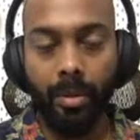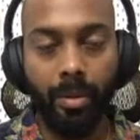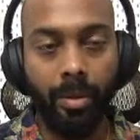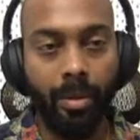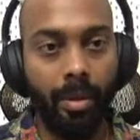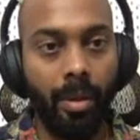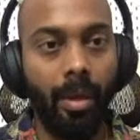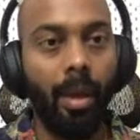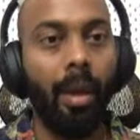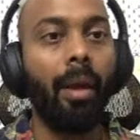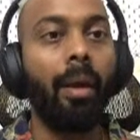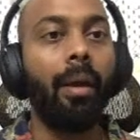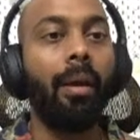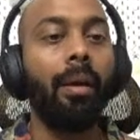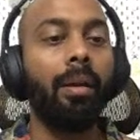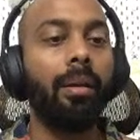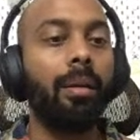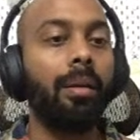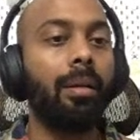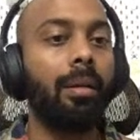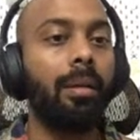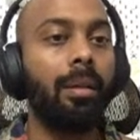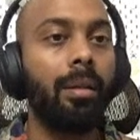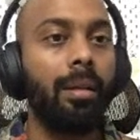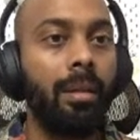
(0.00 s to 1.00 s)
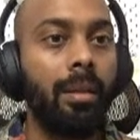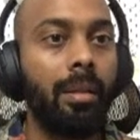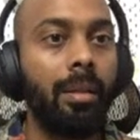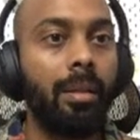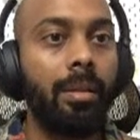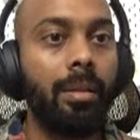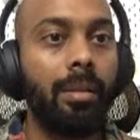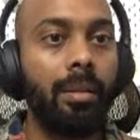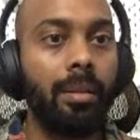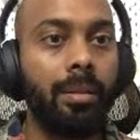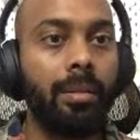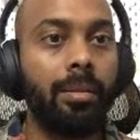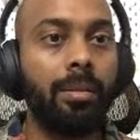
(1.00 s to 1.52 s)
Okay,
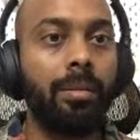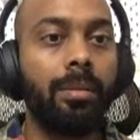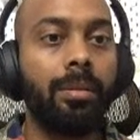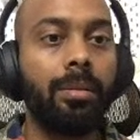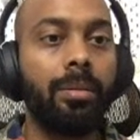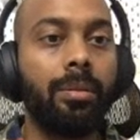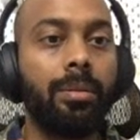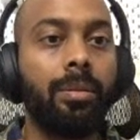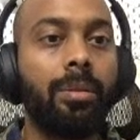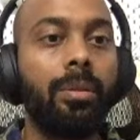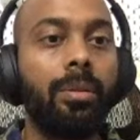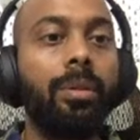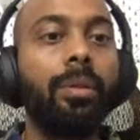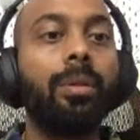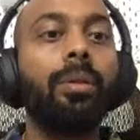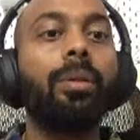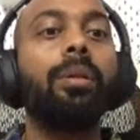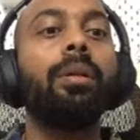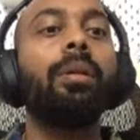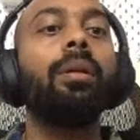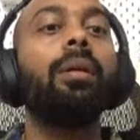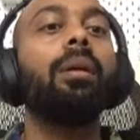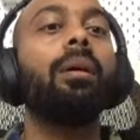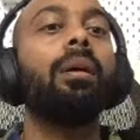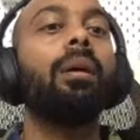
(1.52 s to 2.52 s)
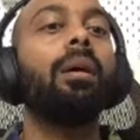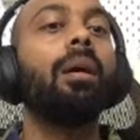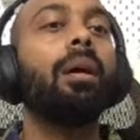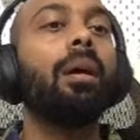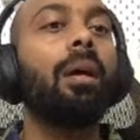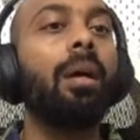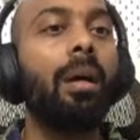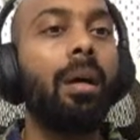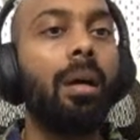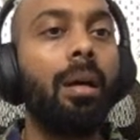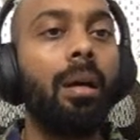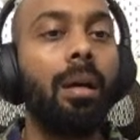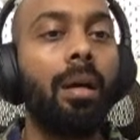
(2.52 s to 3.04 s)
this is good.
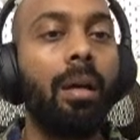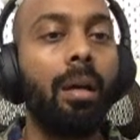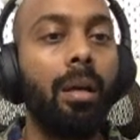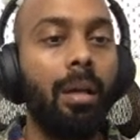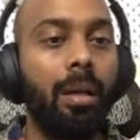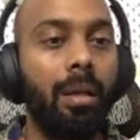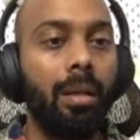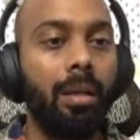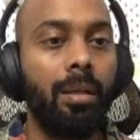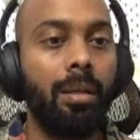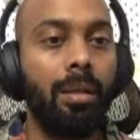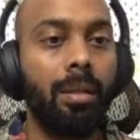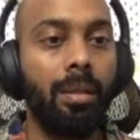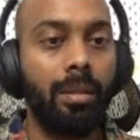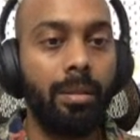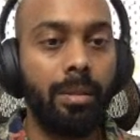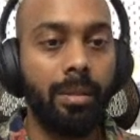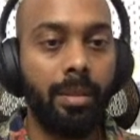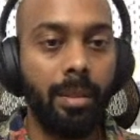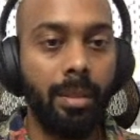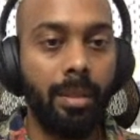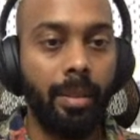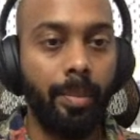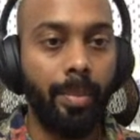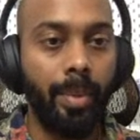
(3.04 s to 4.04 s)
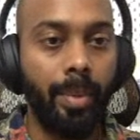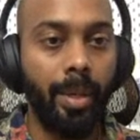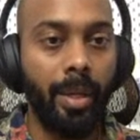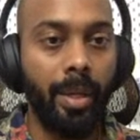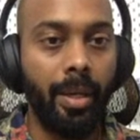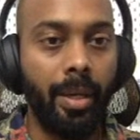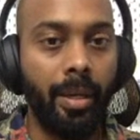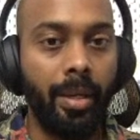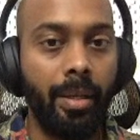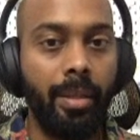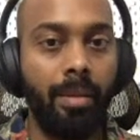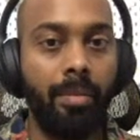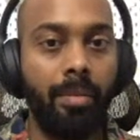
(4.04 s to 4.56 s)
Recently
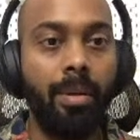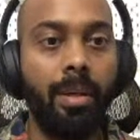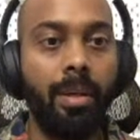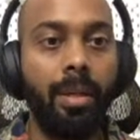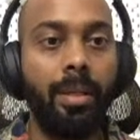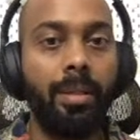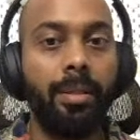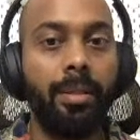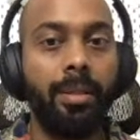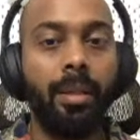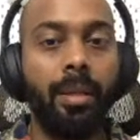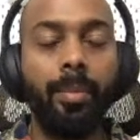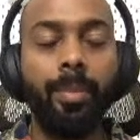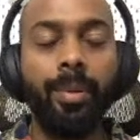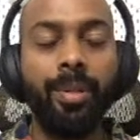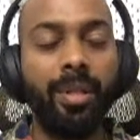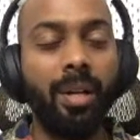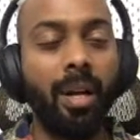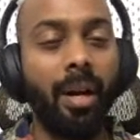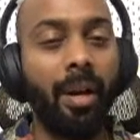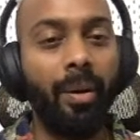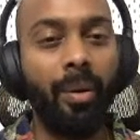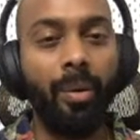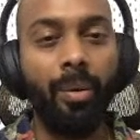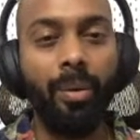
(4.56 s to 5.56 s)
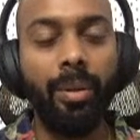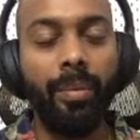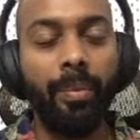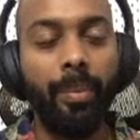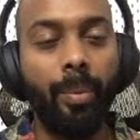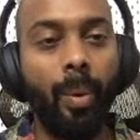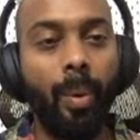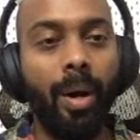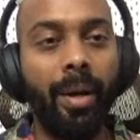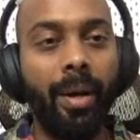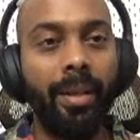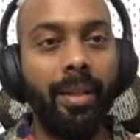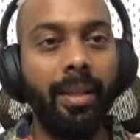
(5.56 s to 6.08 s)
played Diwali celebration. I don't know
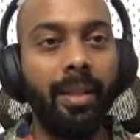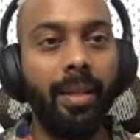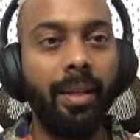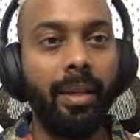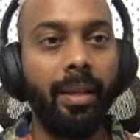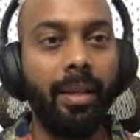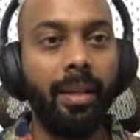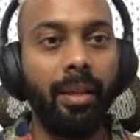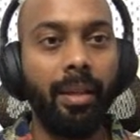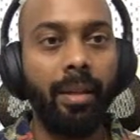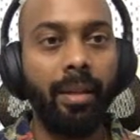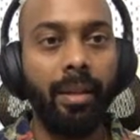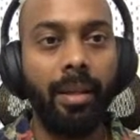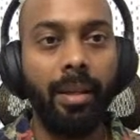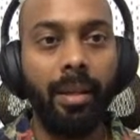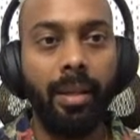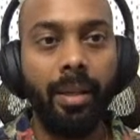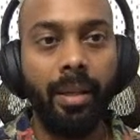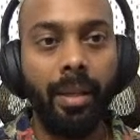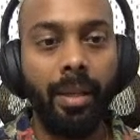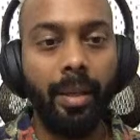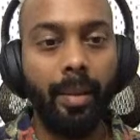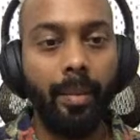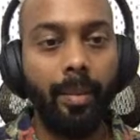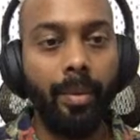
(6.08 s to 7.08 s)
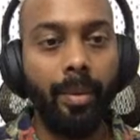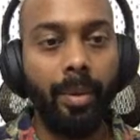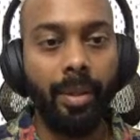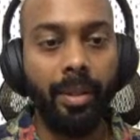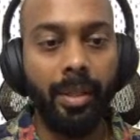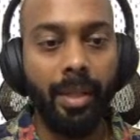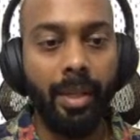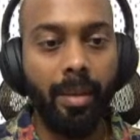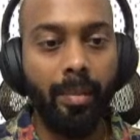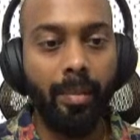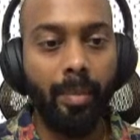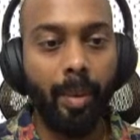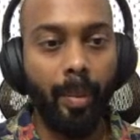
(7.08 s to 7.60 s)
why they keep doing
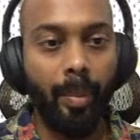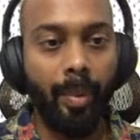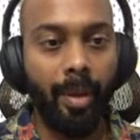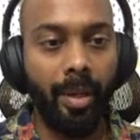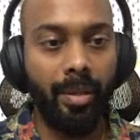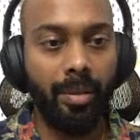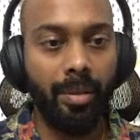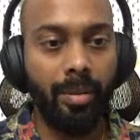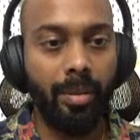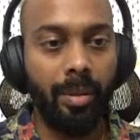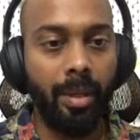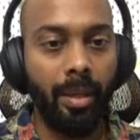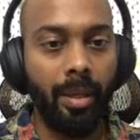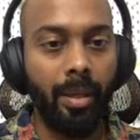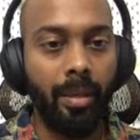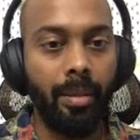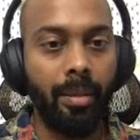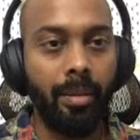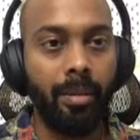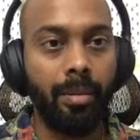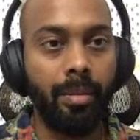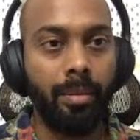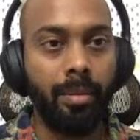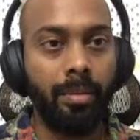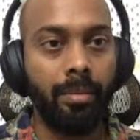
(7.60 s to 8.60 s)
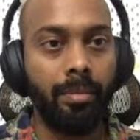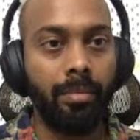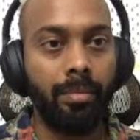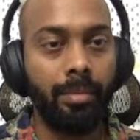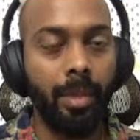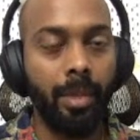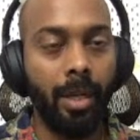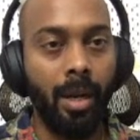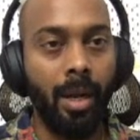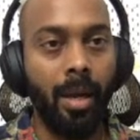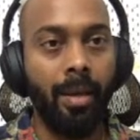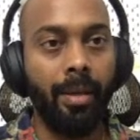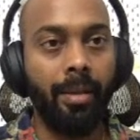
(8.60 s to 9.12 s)
that. Maybe I should take a
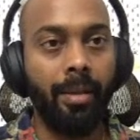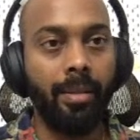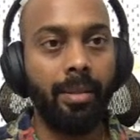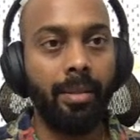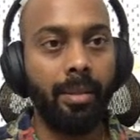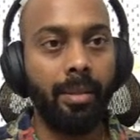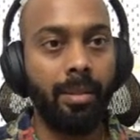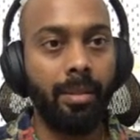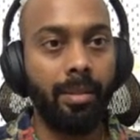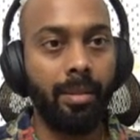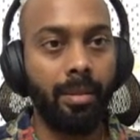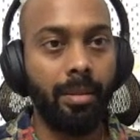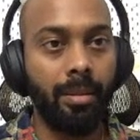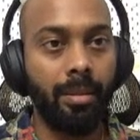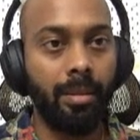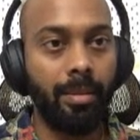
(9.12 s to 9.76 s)
nice